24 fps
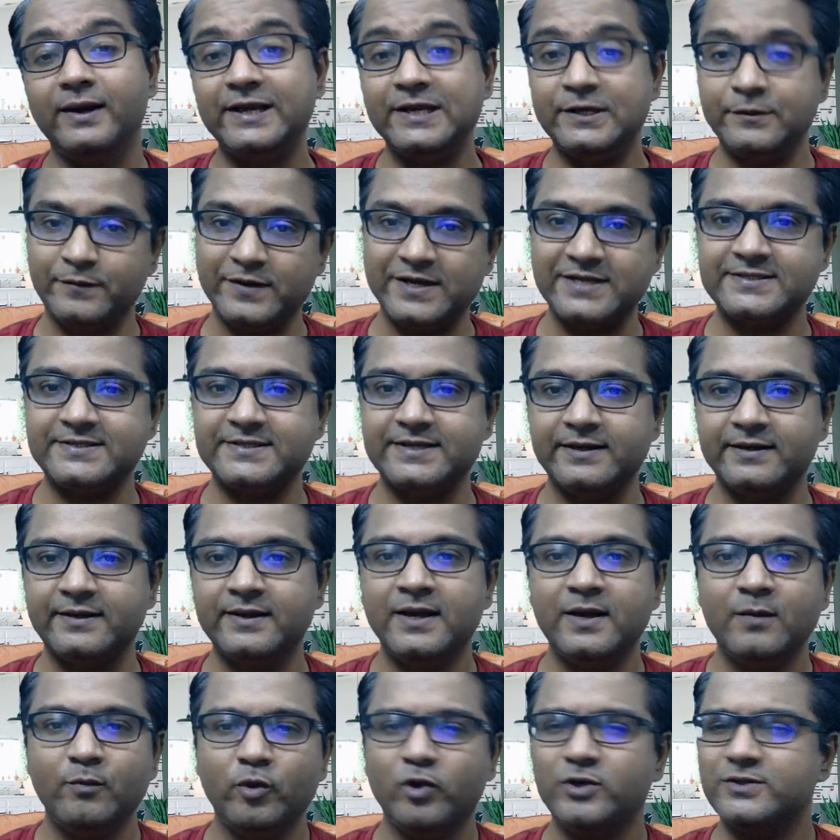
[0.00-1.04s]
investing,
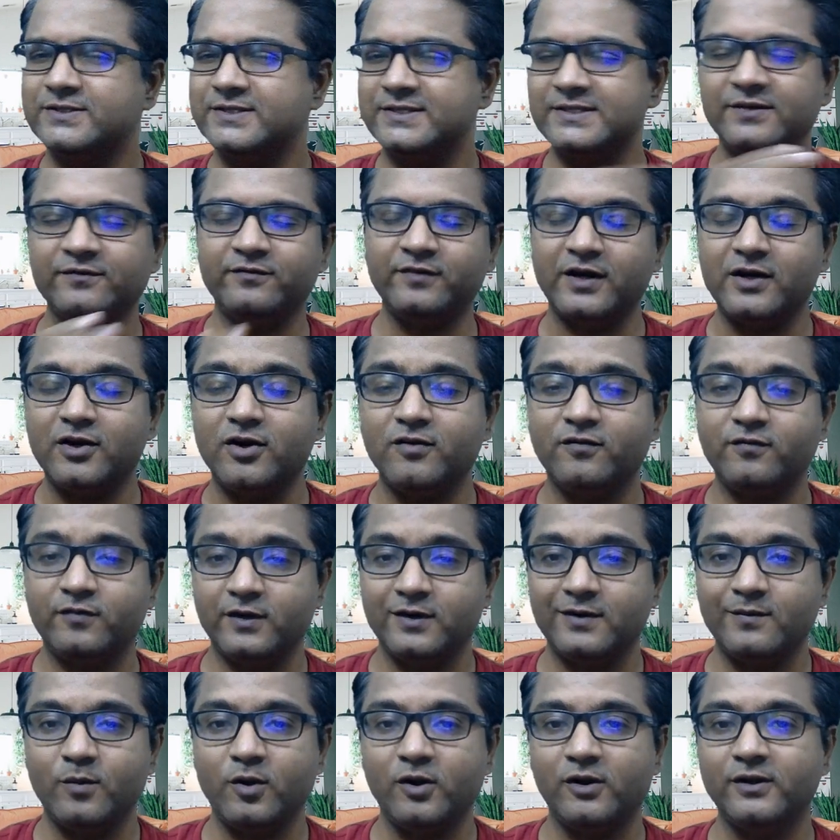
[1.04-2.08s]
because it's a fund of
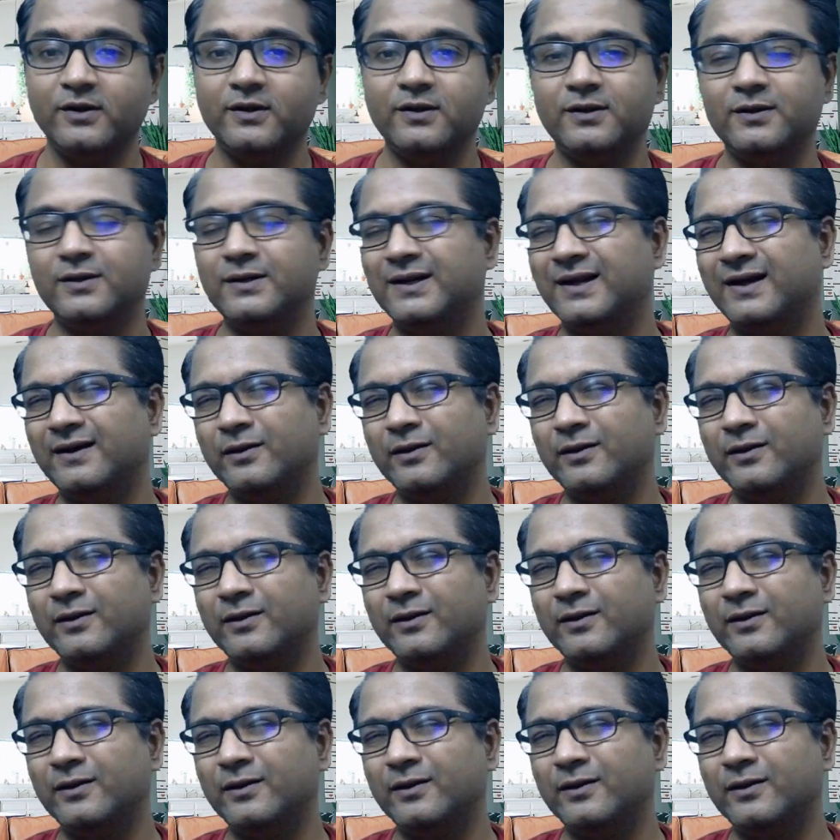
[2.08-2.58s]
fund model,